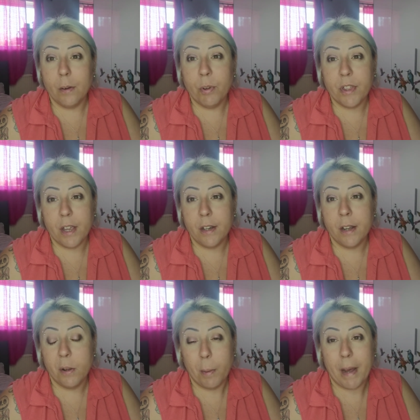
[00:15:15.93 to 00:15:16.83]
Within
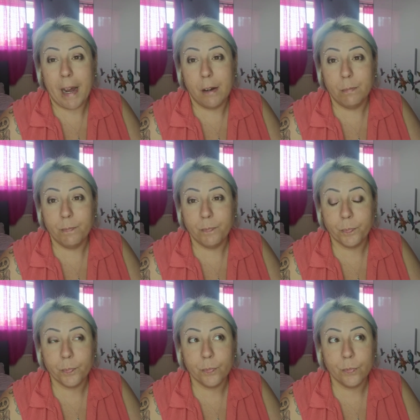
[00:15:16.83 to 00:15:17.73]
about
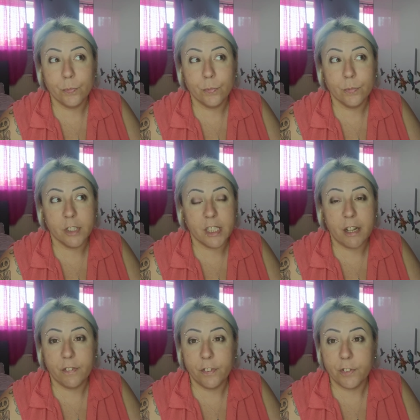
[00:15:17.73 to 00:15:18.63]

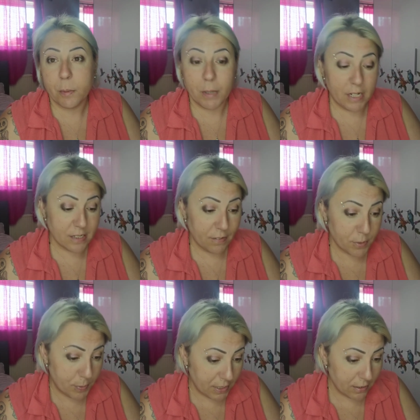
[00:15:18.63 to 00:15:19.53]
10 or 15 minutes
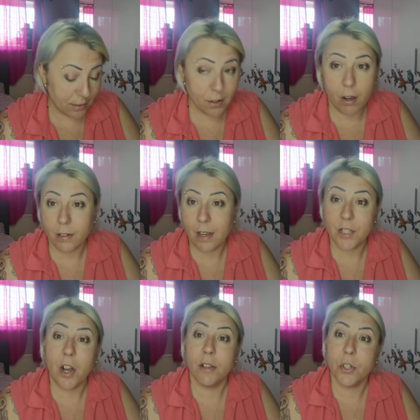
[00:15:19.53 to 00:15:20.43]
after being in the garden, I
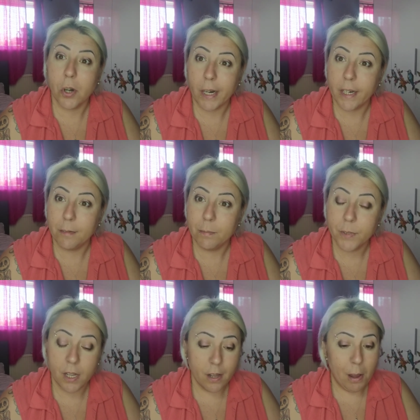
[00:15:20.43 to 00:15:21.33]
started crying
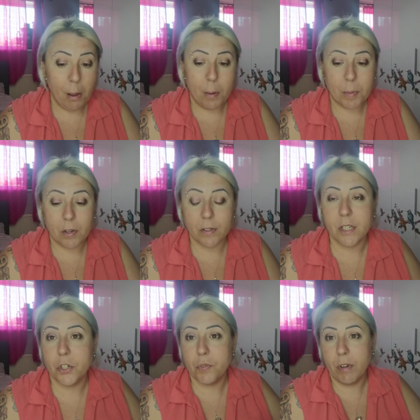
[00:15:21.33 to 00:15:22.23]
because
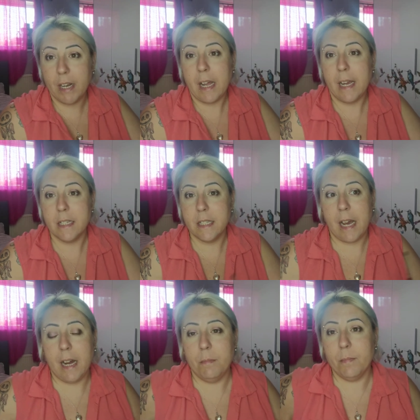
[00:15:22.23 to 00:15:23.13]
I just realised
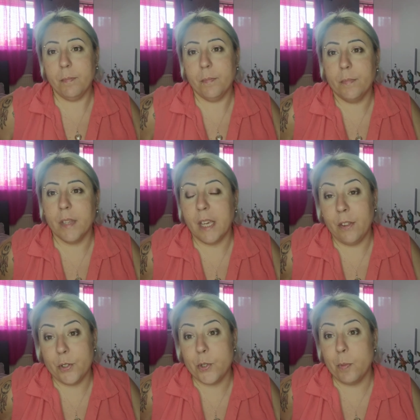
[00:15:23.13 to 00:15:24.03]
that
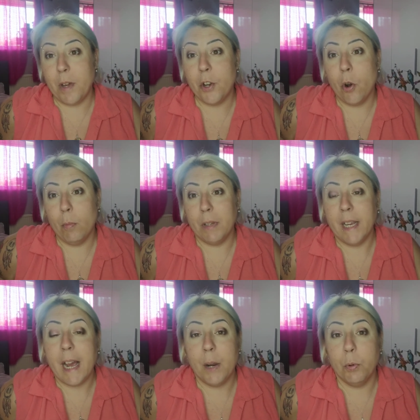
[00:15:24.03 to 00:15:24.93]
in the summer,
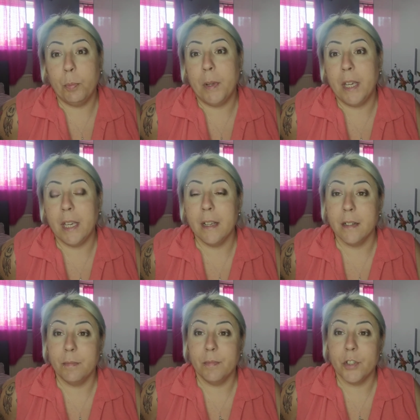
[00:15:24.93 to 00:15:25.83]
normally I would be
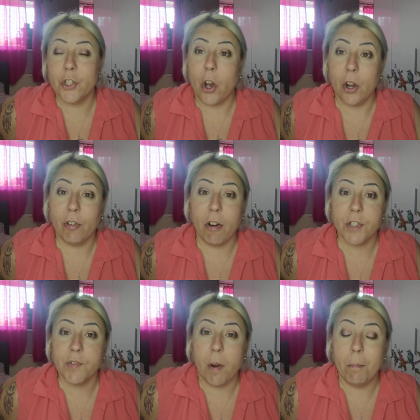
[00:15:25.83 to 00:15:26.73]
sat
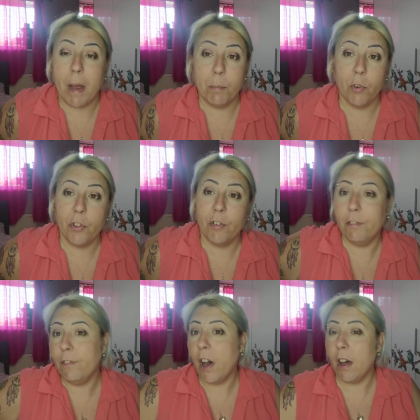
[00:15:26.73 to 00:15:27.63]
across from my mother
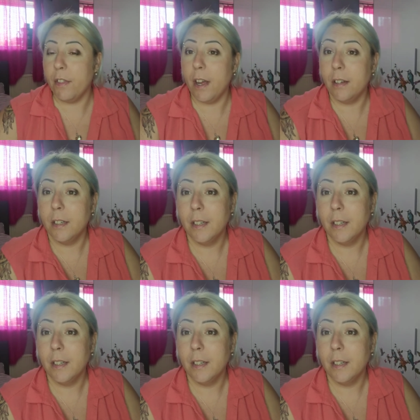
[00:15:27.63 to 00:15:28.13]
and father,